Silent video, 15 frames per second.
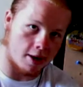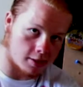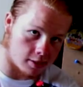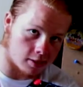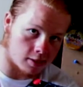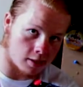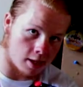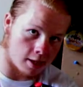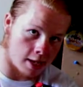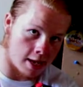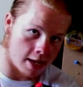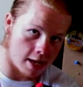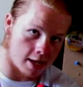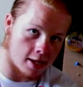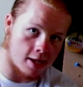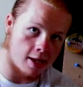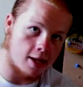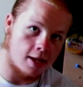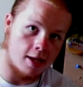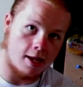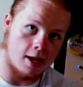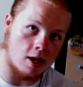press a key,
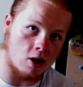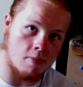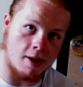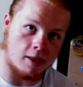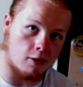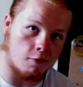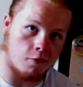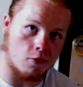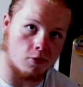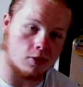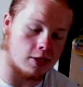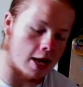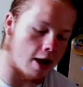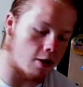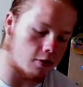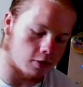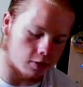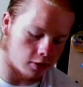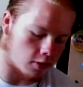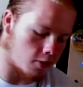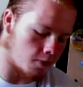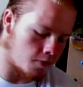it'll make the full sound.
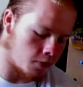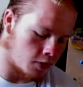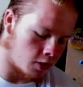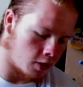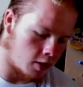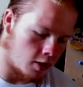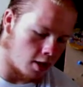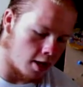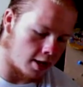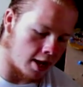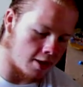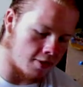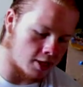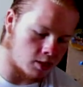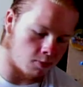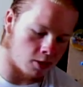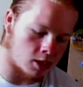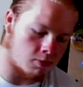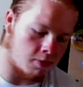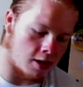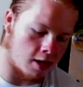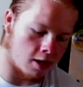So, again, this
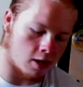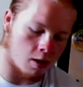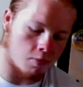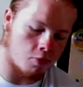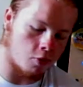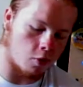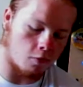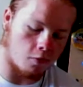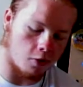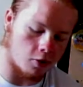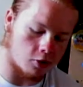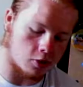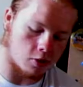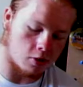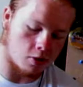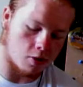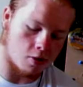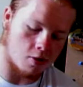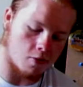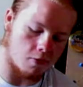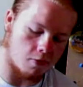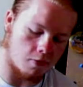must be an improved version
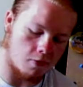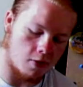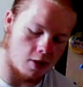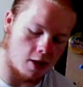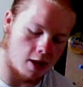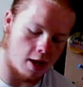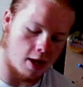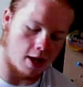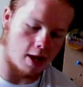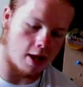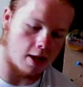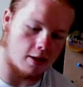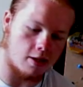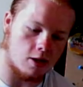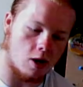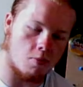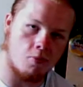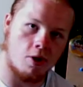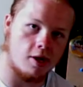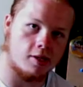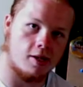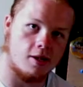of a
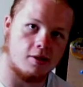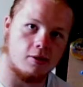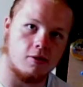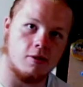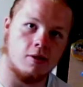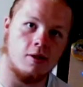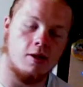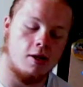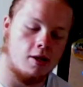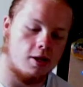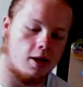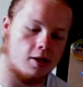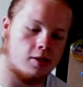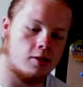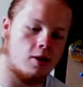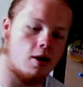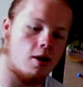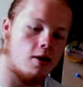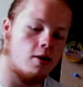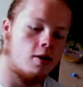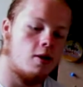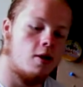predecessor that I
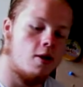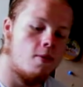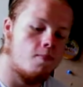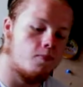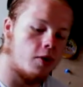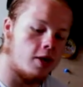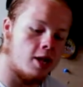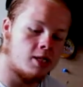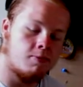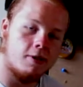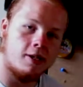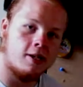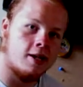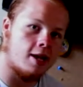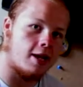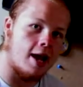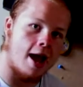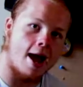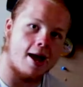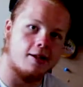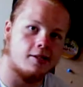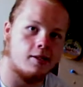saw, but it's been
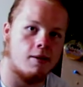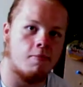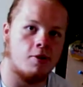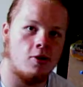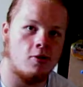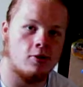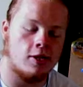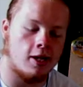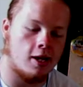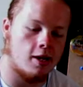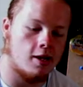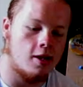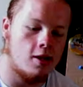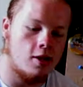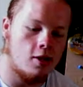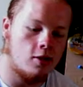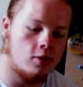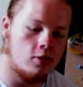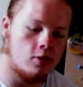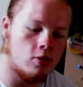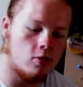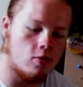kick-ass. I've been using it
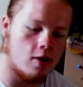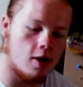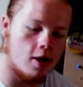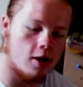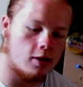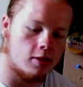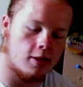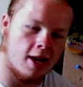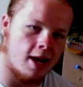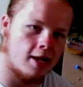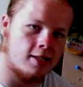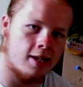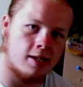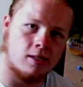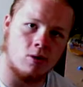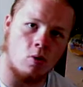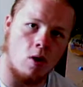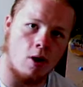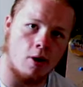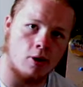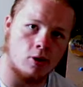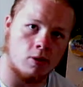to kind of test the
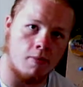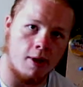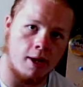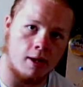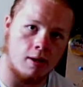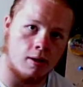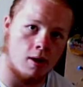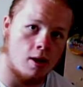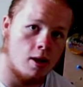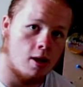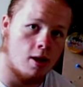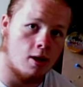waters with making